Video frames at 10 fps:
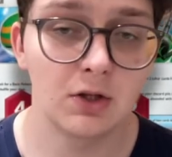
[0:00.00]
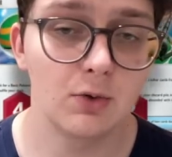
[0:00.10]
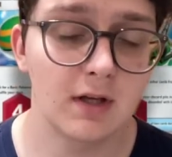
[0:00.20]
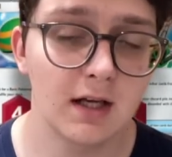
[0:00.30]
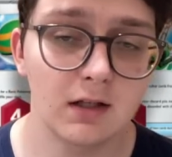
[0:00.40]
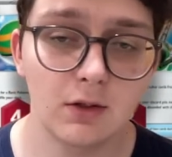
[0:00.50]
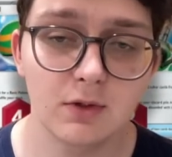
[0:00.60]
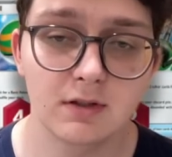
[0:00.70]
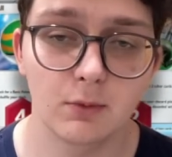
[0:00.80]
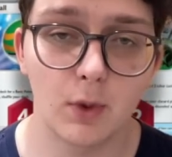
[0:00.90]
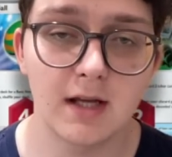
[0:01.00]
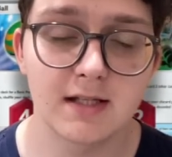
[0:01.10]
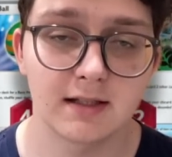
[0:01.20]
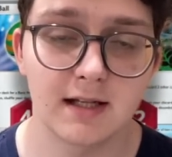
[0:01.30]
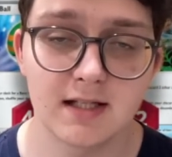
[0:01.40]
You can use
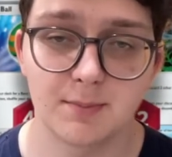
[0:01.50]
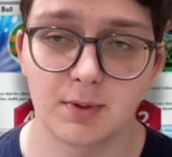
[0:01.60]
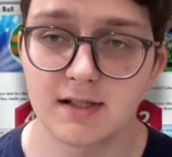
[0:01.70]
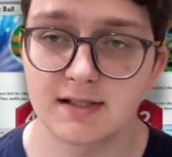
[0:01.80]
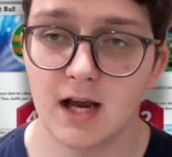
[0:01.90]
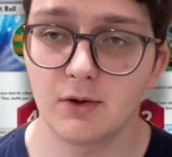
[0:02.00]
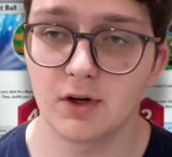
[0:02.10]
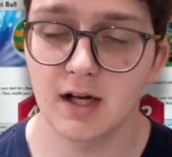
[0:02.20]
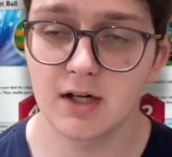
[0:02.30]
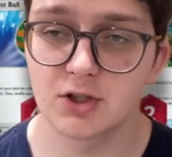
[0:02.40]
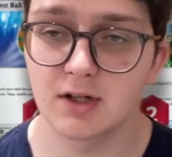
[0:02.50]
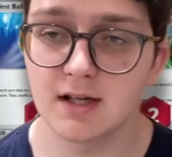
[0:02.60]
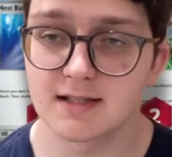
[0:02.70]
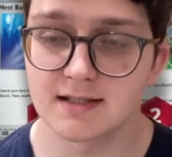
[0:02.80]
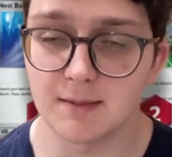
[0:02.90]
Wastelands plus Counter Catcher
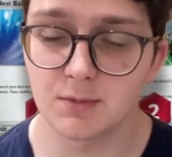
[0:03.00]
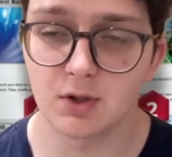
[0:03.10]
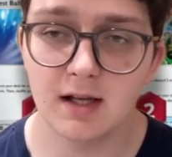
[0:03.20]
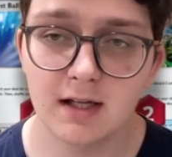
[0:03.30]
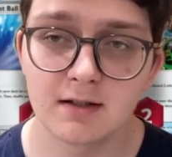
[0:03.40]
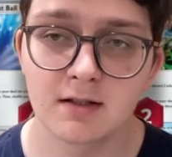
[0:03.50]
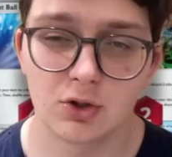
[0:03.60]
and snipe their hands